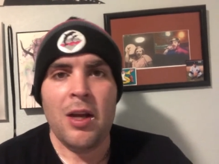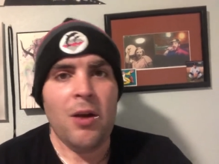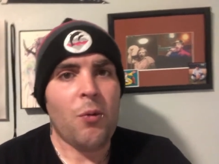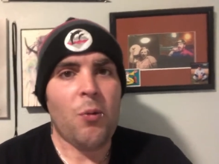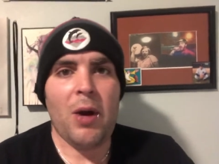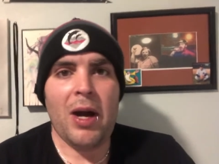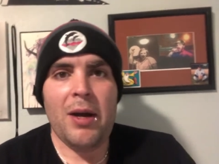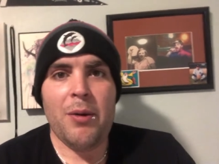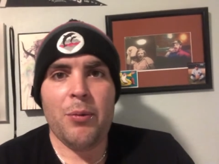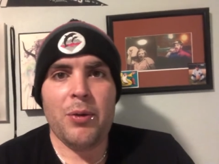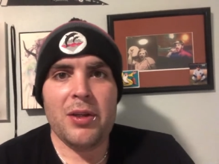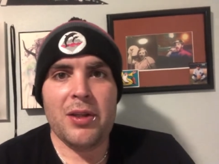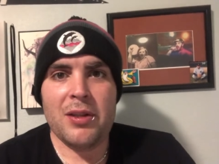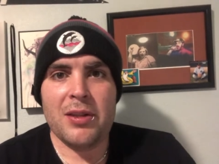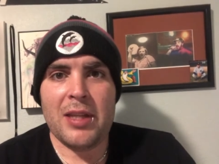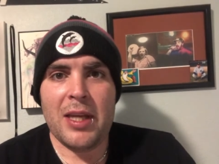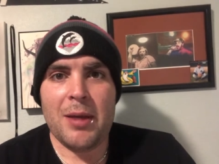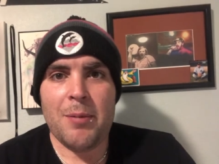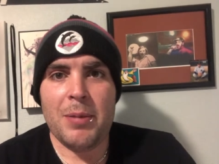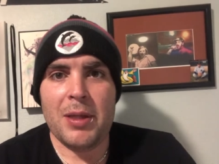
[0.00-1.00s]
why
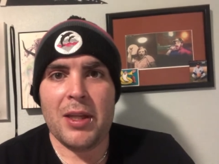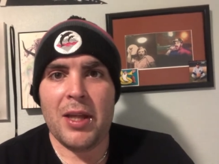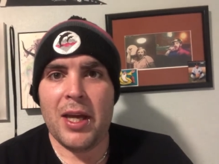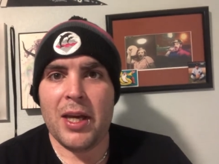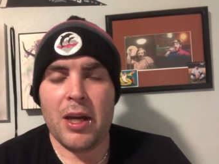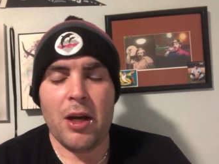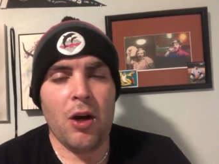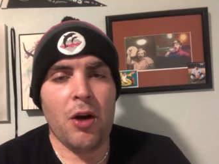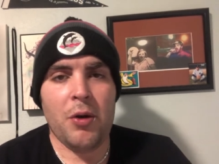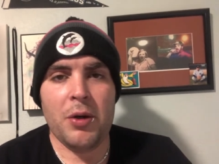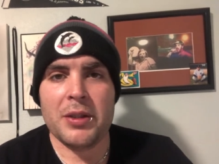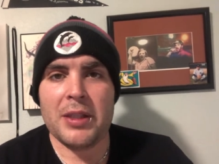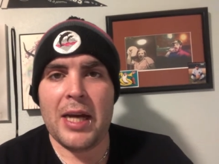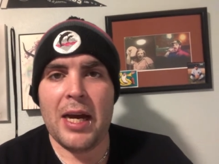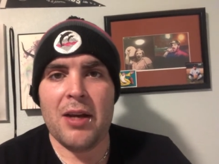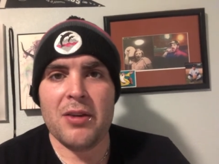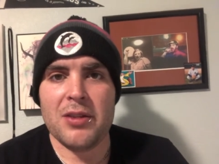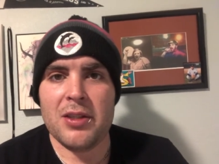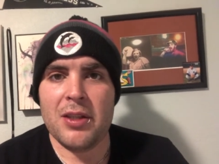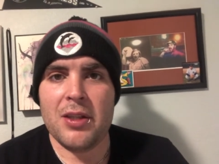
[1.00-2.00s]
wouldn't they be like, oh, a
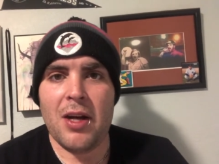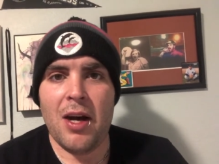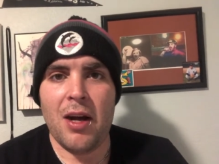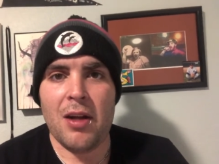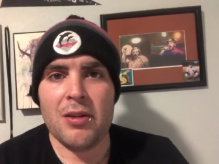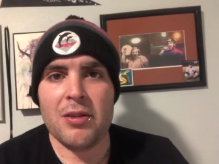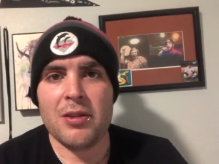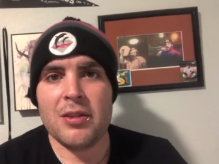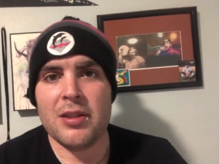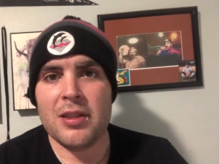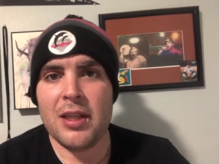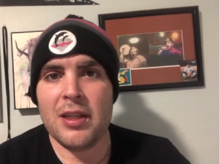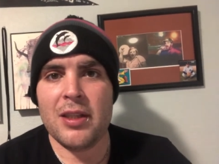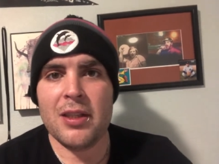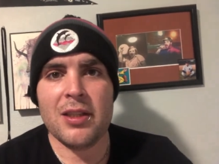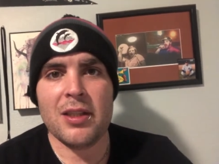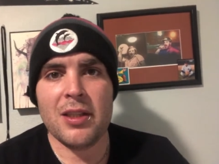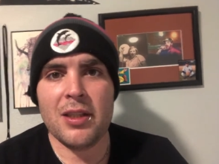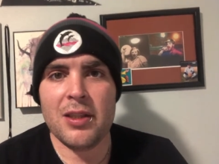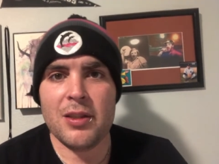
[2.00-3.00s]
thousand dollars, send
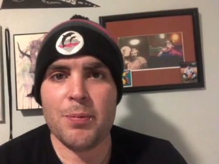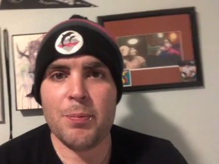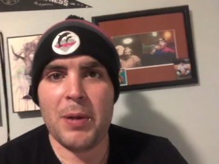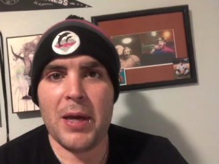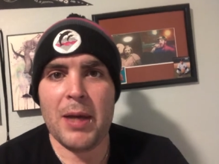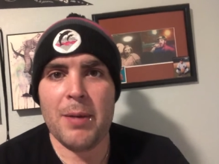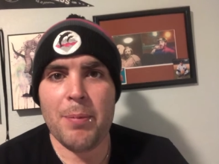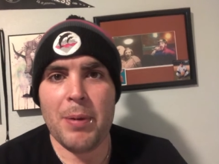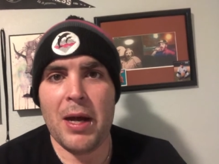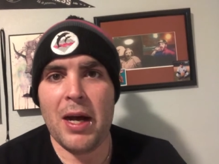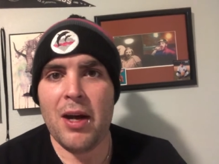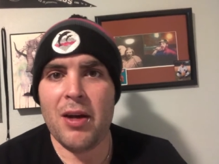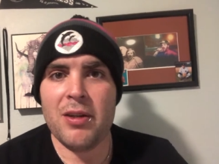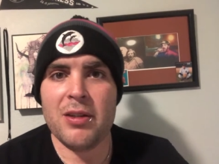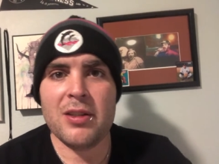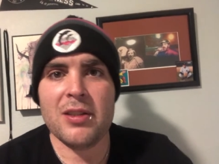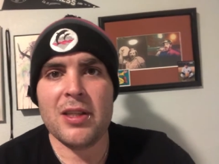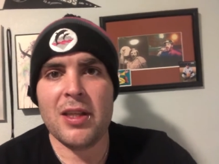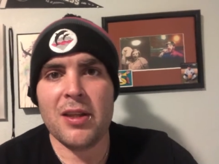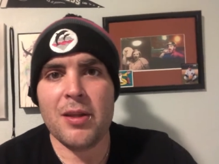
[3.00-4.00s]
it to this PayPal
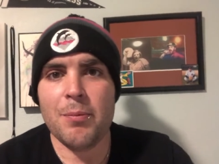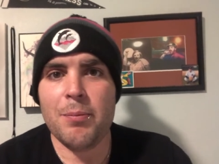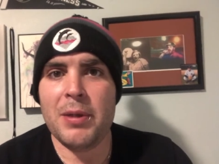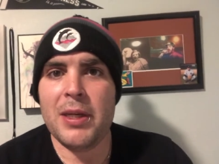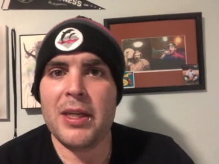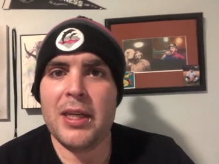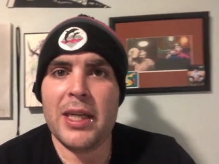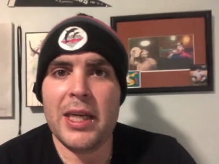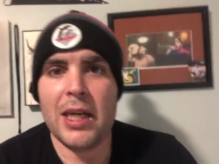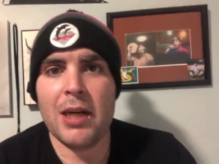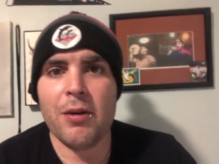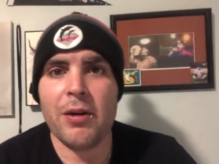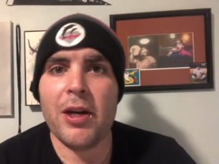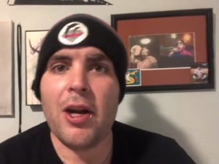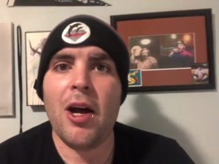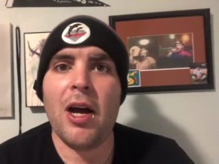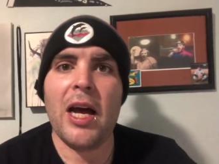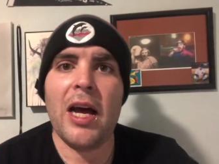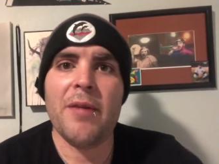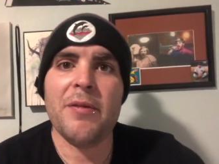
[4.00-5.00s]
and send the beat here
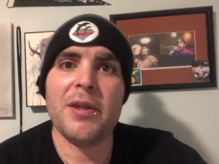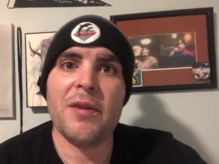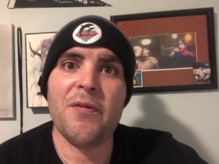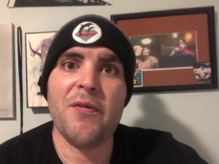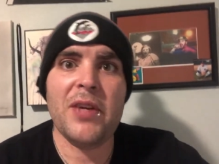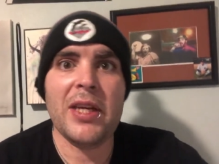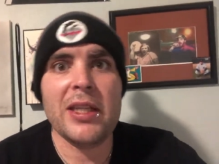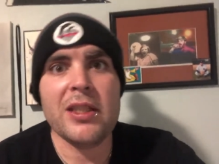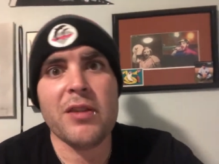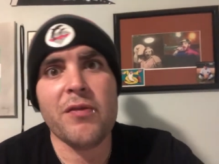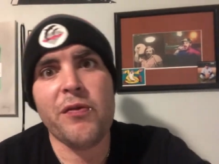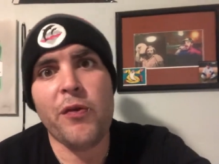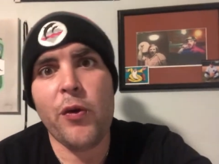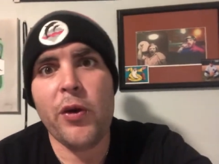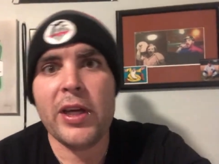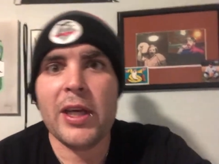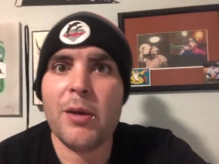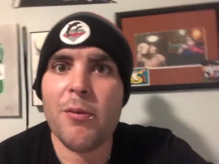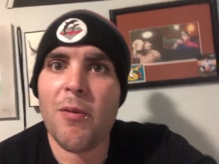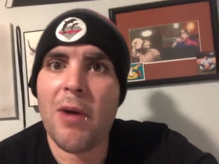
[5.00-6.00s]
and I'll have your feature
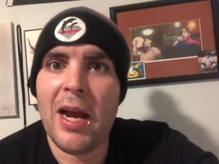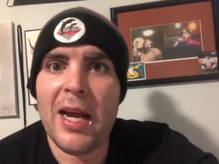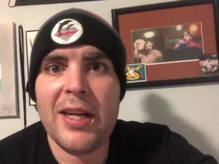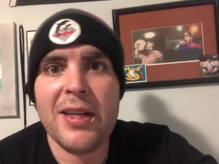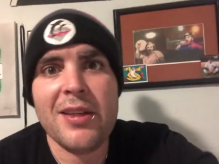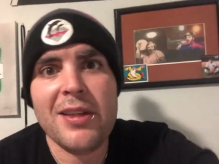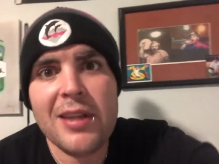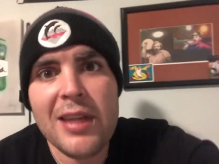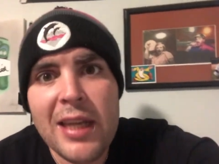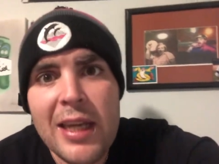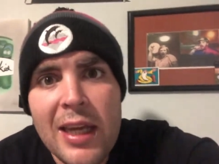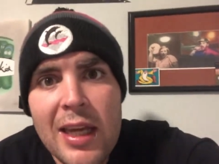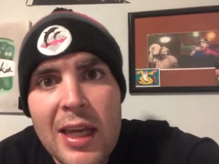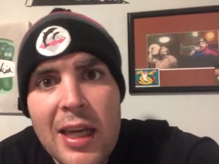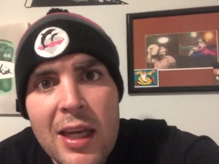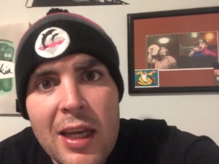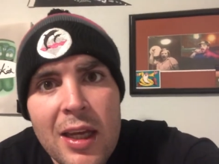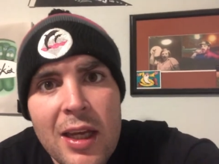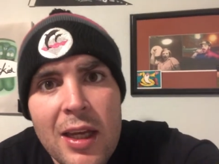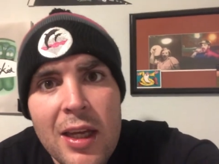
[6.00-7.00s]
for you right
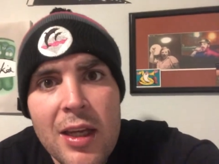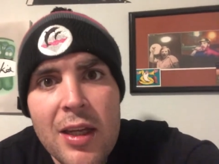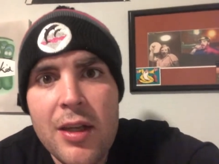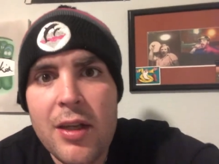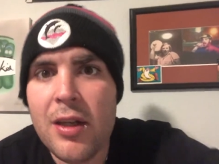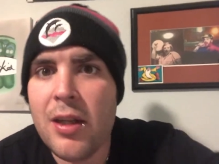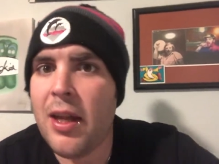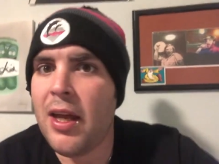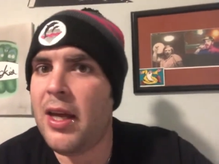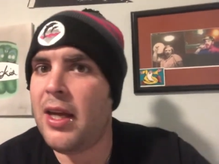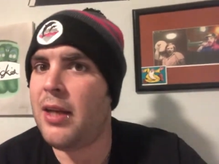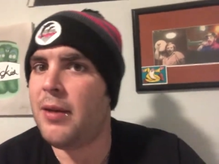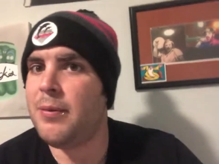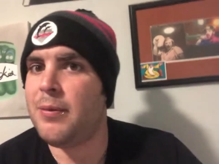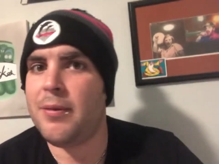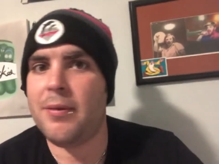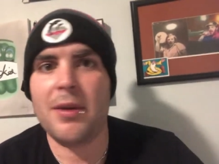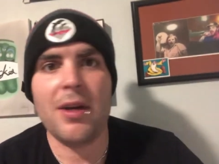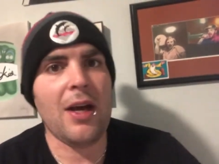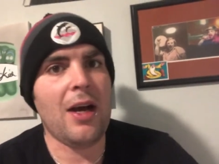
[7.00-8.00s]
then? Like,
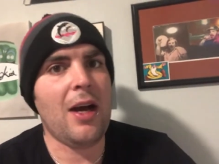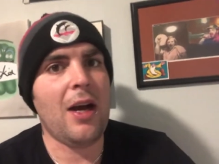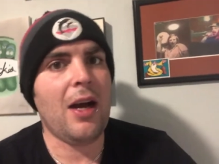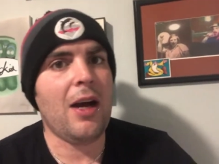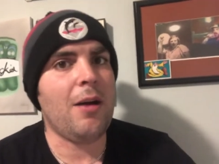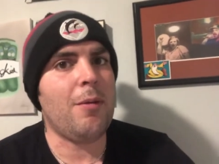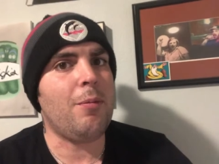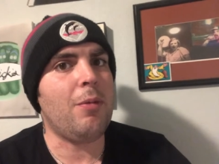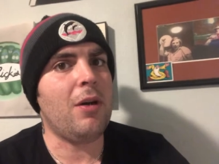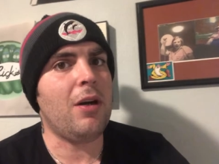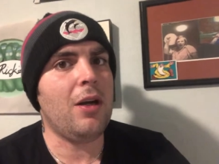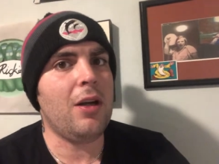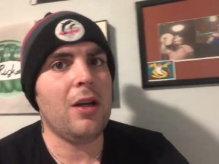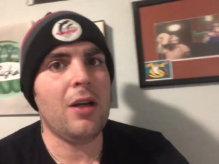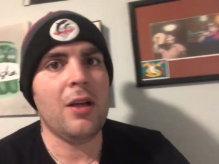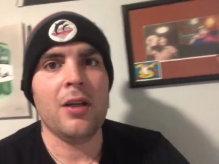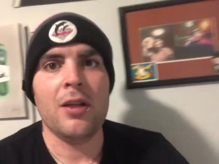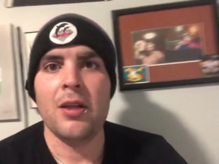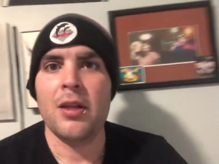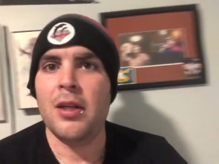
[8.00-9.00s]
nah,
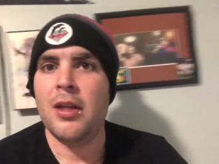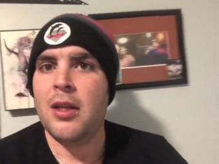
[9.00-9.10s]
bruh.